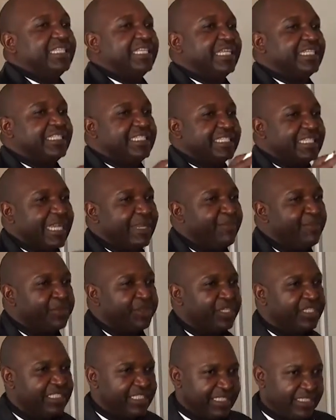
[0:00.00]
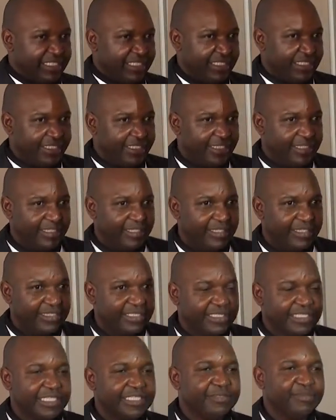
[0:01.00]
that is a hypothesis
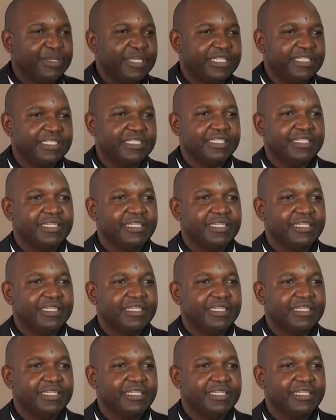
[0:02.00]
statement.